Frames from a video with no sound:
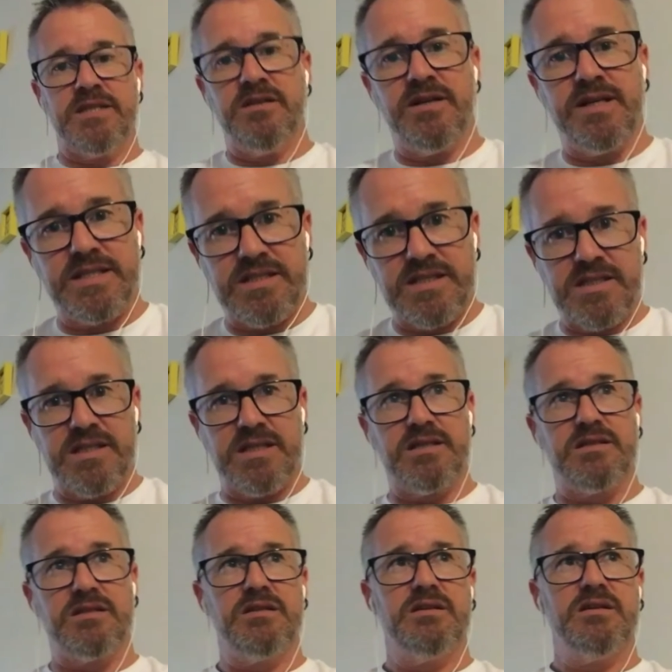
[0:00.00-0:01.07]

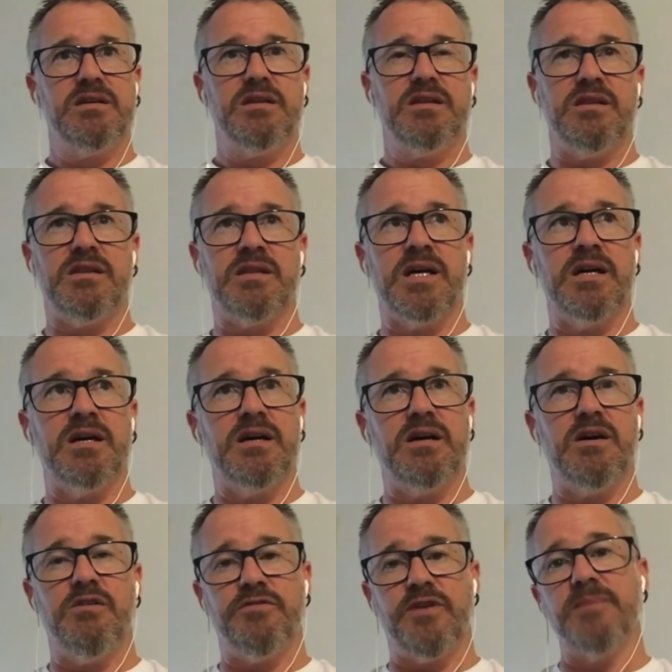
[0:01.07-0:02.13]
idea that,
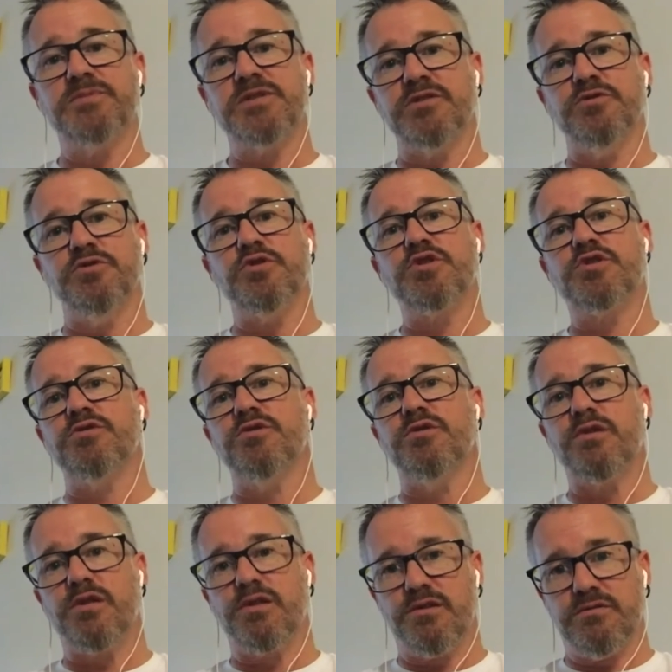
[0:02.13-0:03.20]
of absolute
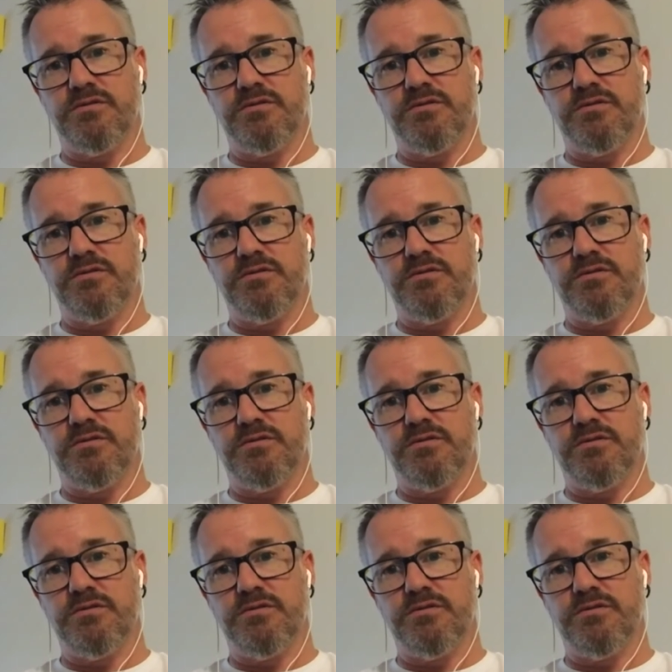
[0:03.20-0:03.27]
truth.